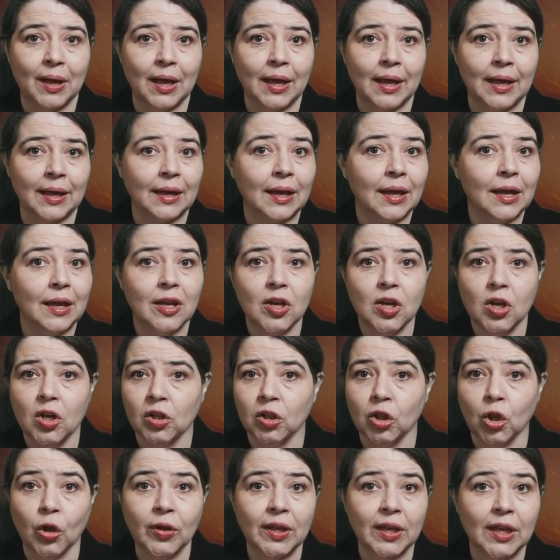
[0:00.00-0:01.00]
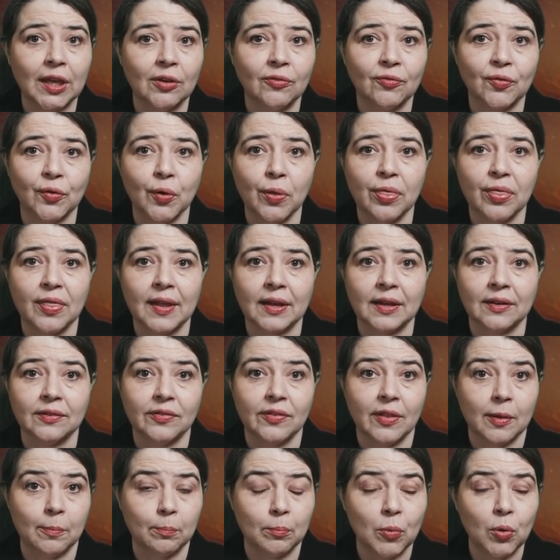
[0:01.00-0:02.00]
by looking for
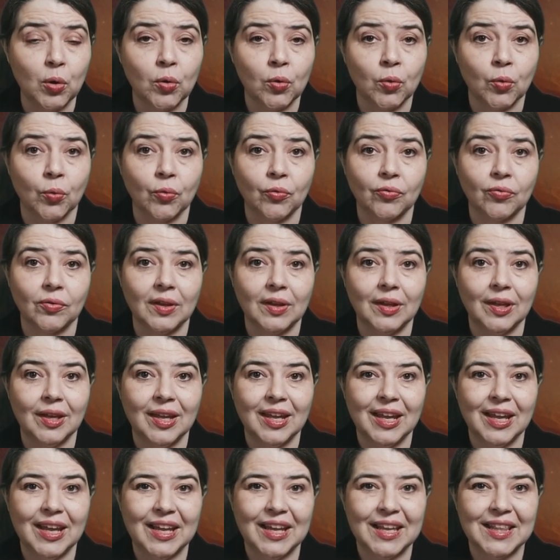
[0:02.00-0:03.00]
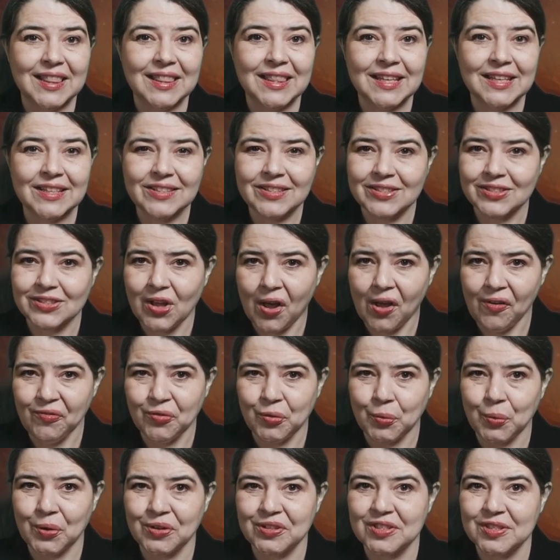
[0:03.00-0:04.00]
things that move, this
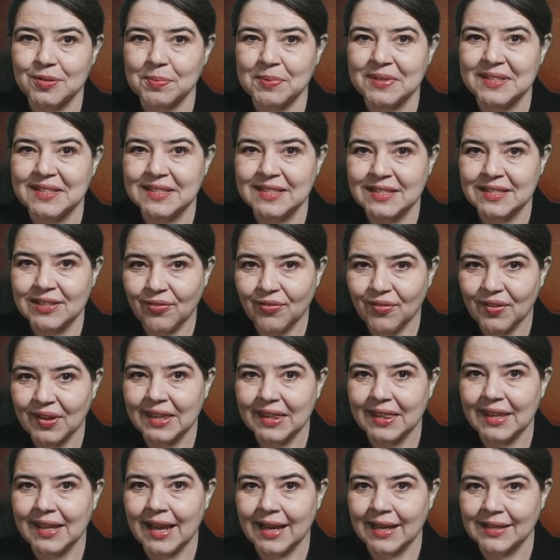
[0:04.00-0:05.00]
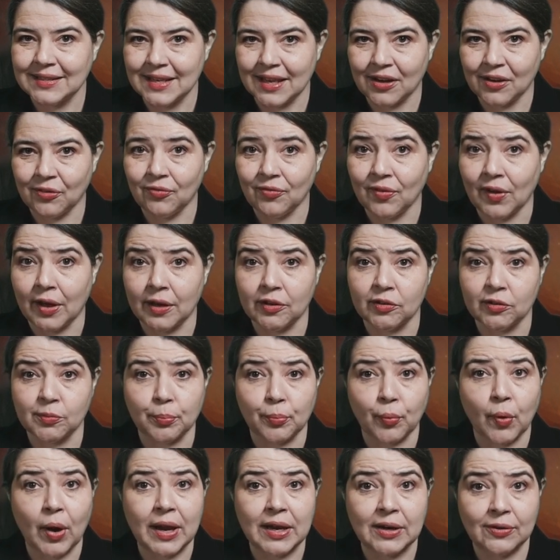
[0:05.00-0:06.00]
software specifically identifies
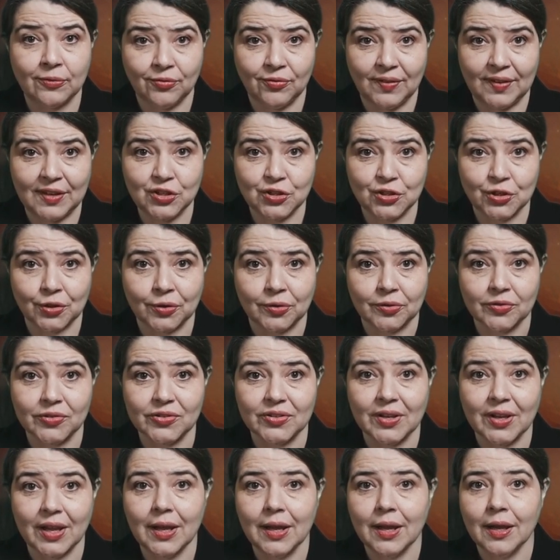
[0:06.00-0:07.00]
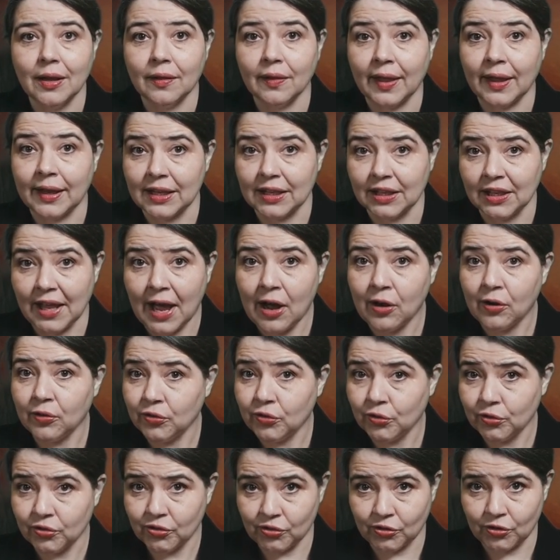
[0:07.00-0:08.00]
bright features, like
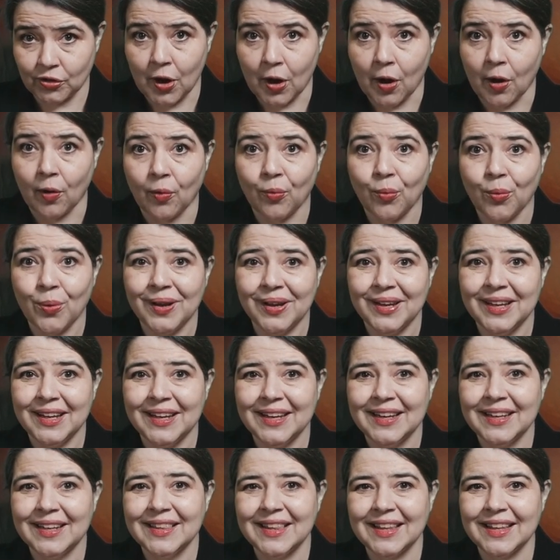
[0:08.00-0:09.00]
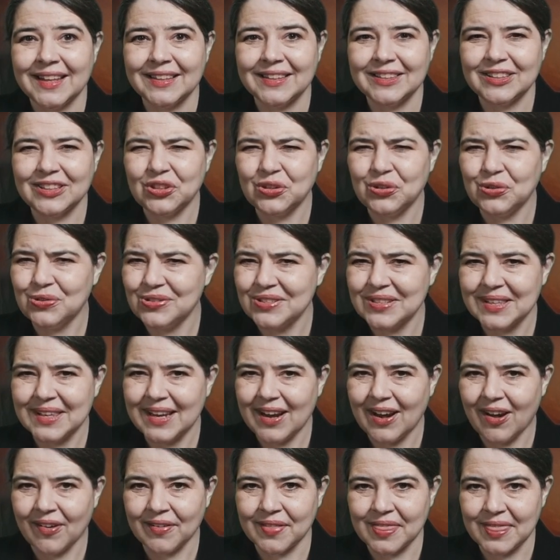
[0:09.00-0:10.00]
clouds or snow, that
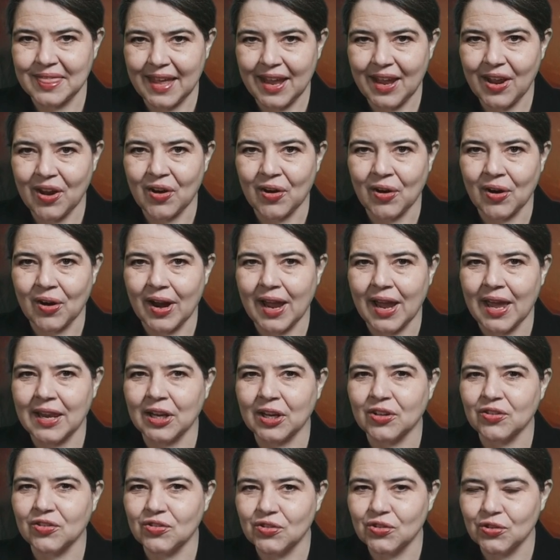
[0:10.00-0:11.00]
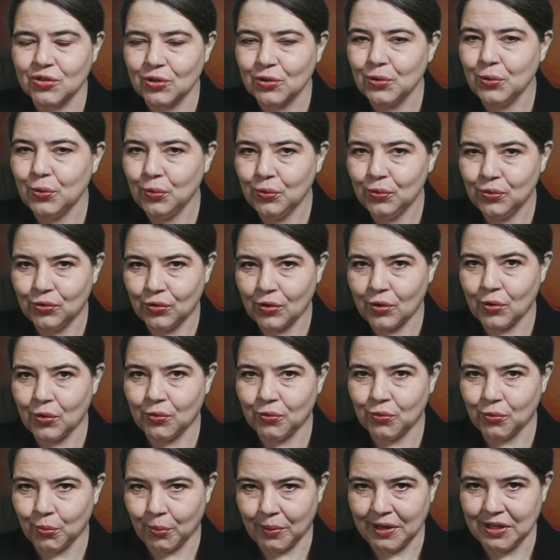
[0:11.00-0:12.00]
usually aren't there and excludes
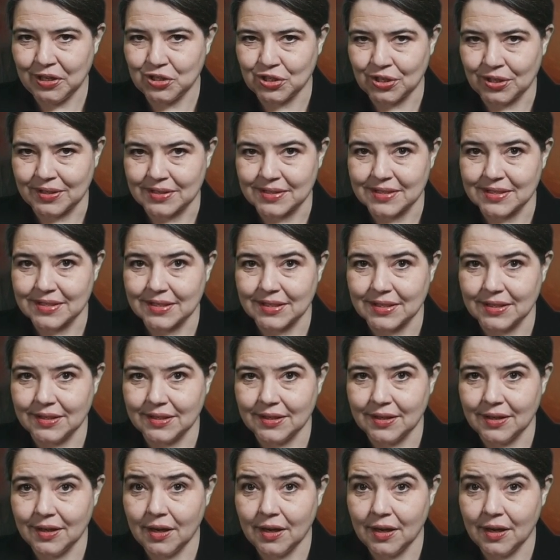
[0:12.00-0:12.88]
those regions.